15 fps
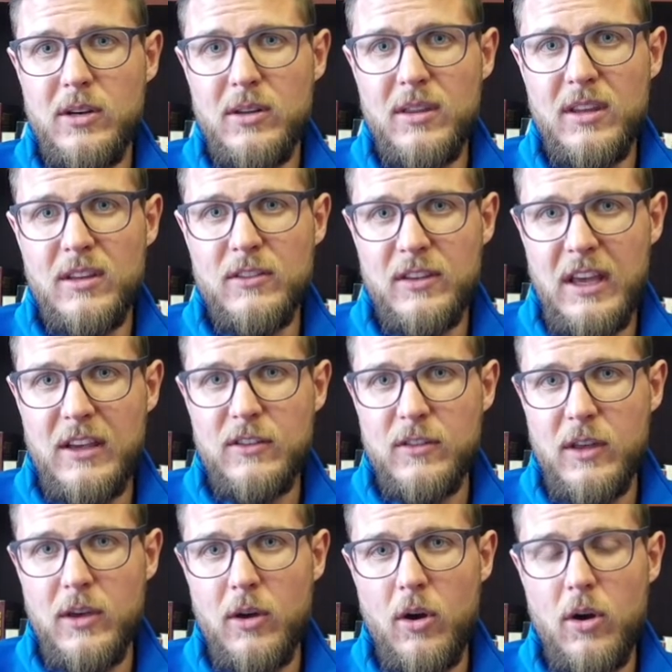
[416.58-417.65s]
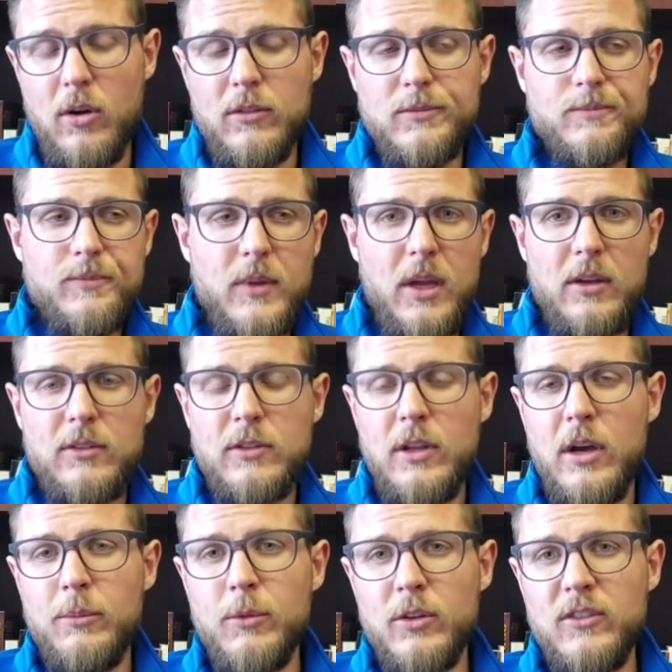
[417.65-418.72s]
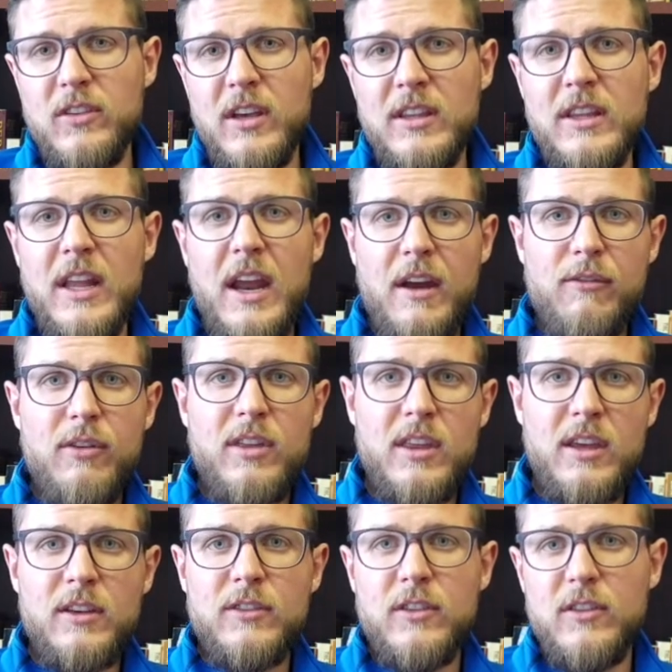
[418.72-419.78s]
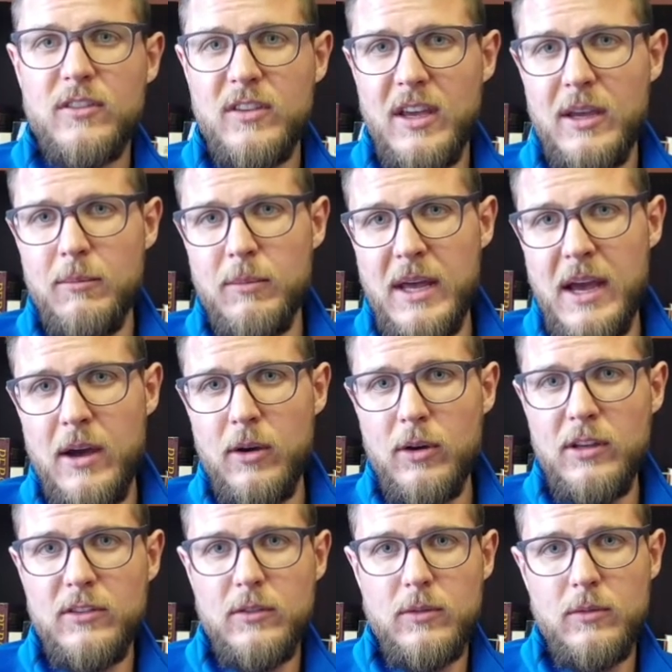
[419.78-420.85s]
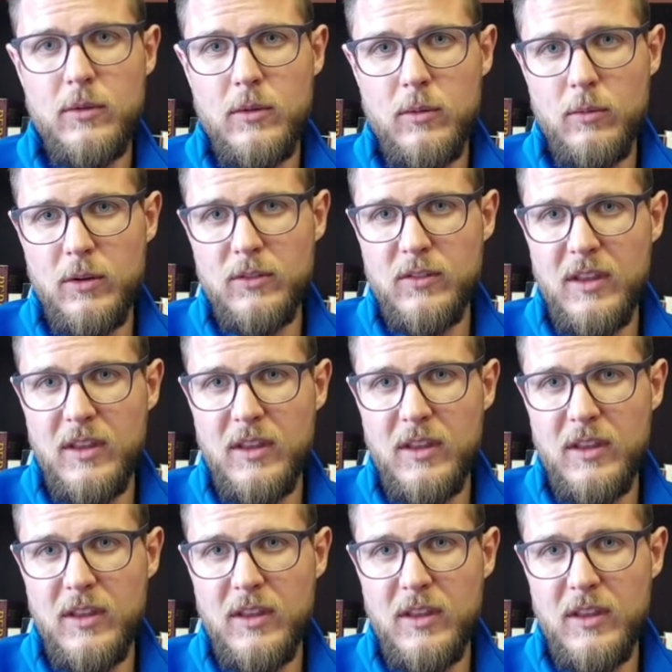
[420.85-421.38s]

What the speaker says: things as they are. Now, I'm not saying that everything is the same now as it was